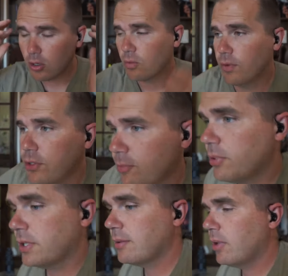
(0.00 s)
When you
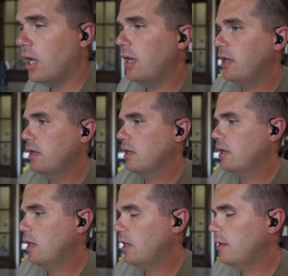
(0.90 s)
put them on,
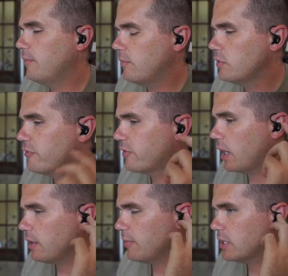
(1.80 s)
you've
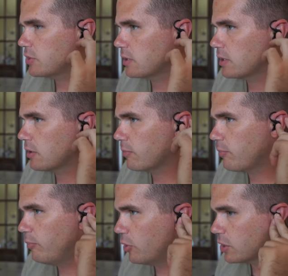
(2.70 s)
got to make sure that they're
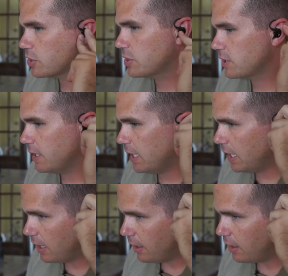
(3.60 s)
pushed
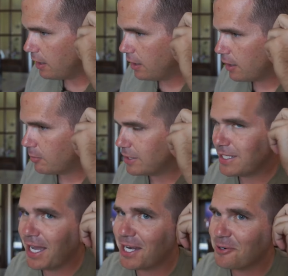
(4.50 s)
in. My
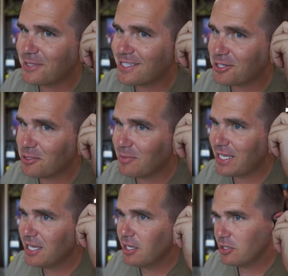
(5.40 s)
dad always told
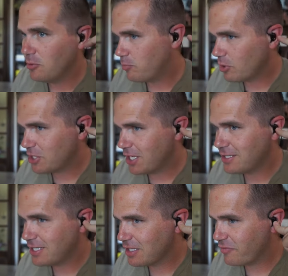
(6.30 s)
me, you push it
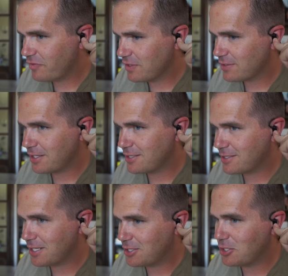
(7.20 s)
until it feels like it's
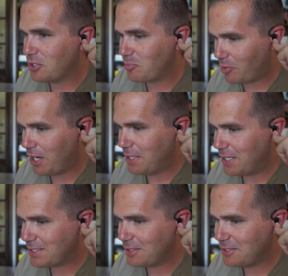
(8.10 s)
touching your brain.
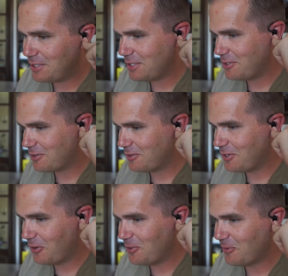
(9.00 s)
That's how you
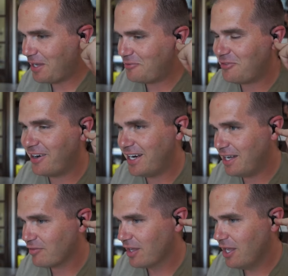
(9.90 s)
know you went far
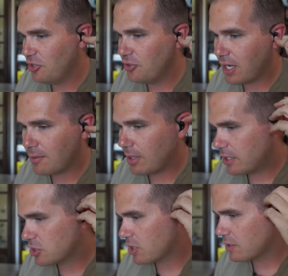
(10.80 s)
enough. You got to
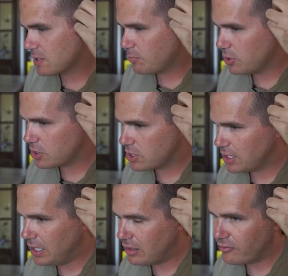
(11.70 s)
make sure it's pushed
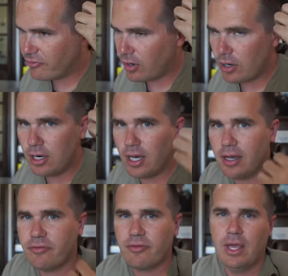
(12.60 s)
in far
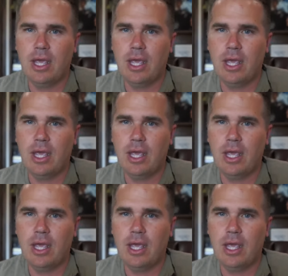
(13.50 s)
enough.